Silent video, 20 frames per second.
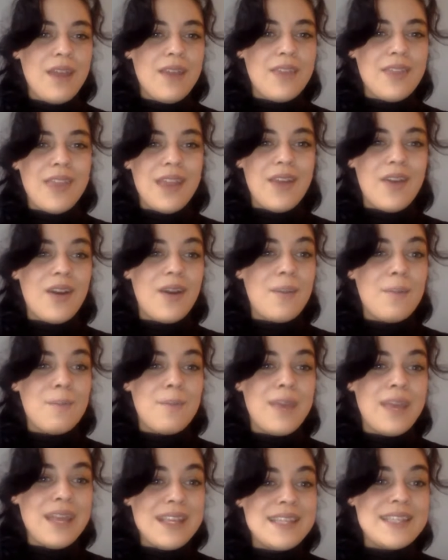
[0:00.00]
their
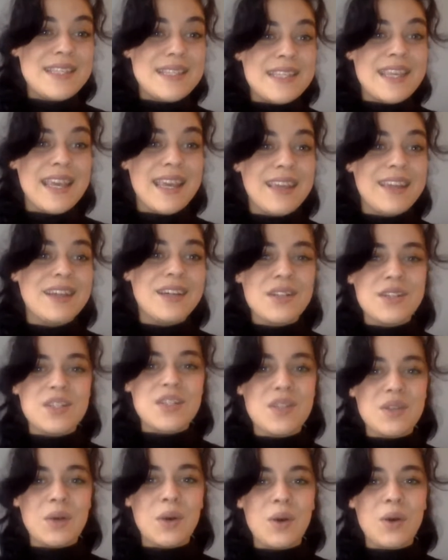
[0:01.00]
amazing
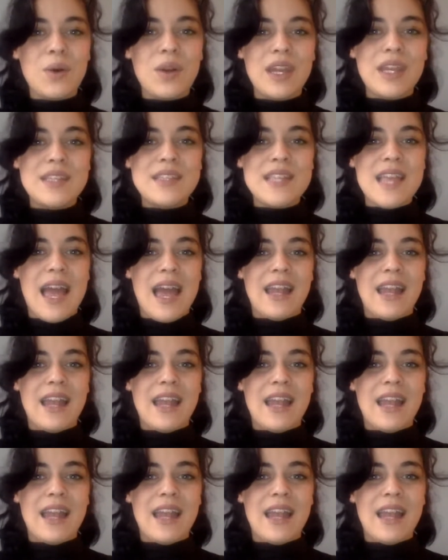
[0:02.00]
stories